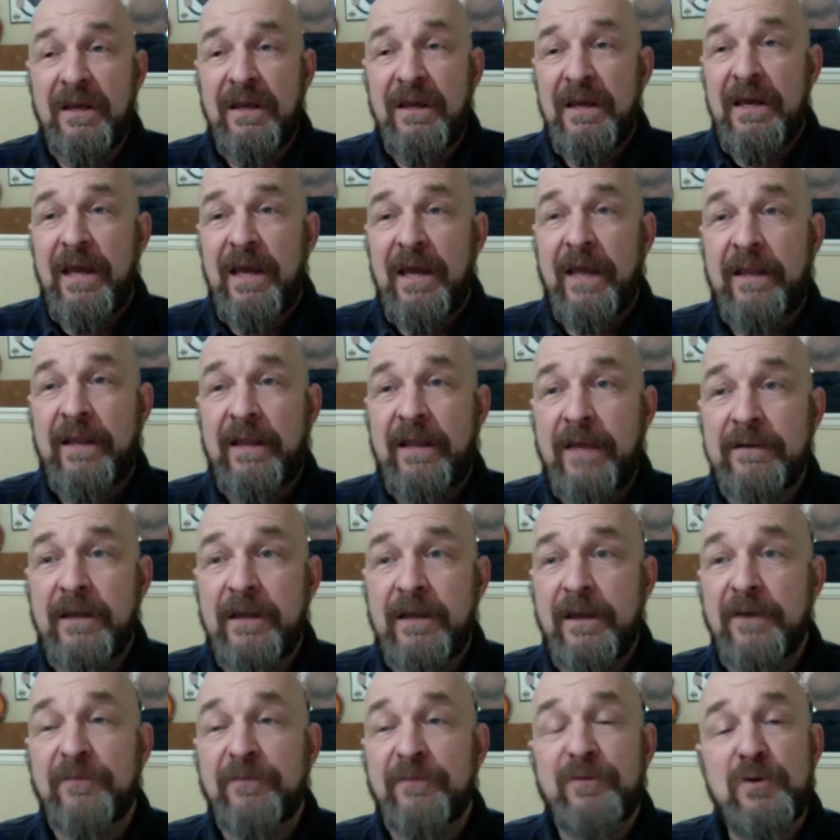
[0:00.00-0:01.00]
had
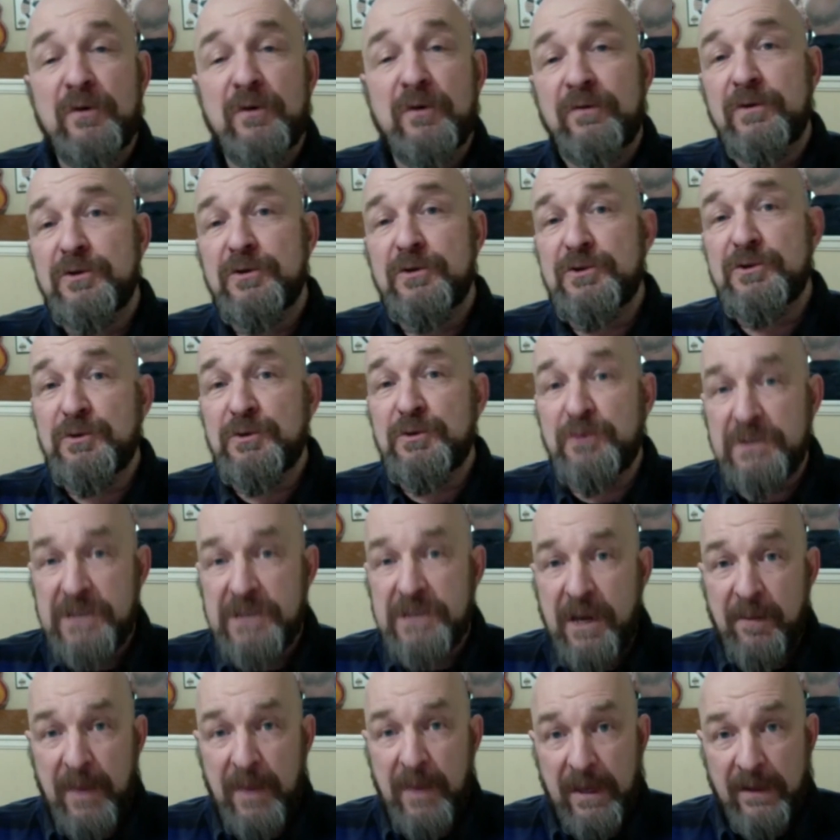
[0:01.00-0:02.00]
a few of their suits
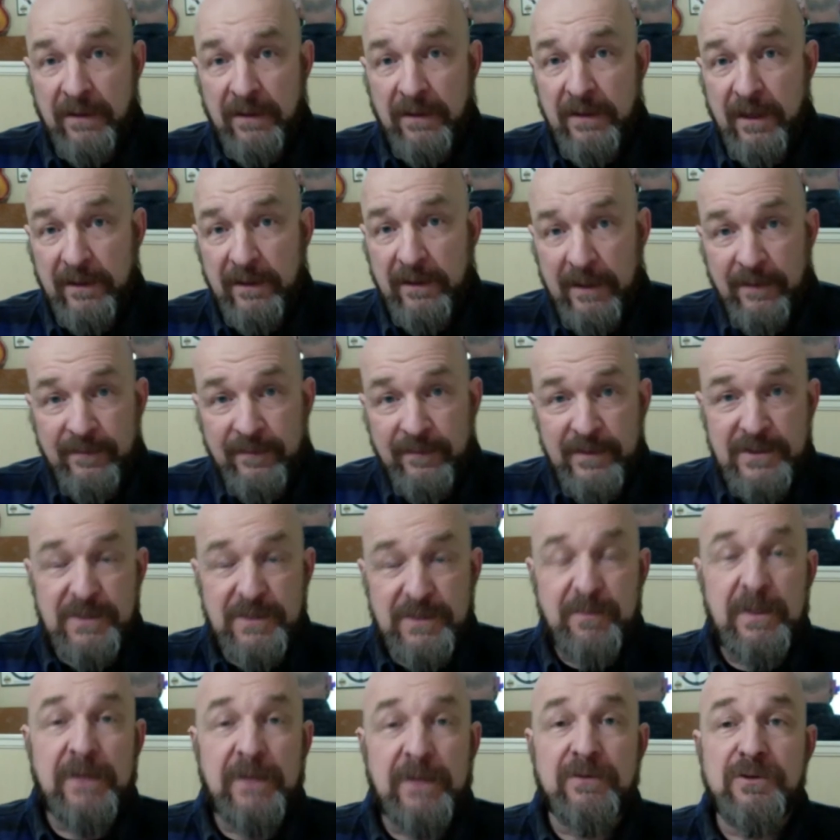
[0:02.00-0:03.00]
come in and visit
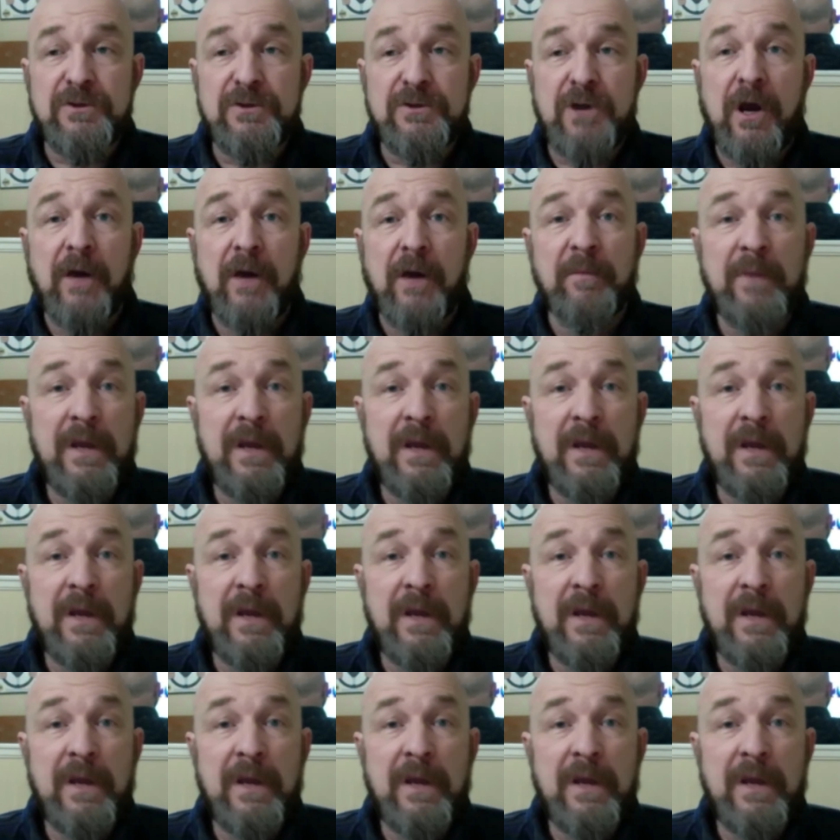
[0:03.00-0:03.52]
me at the shop.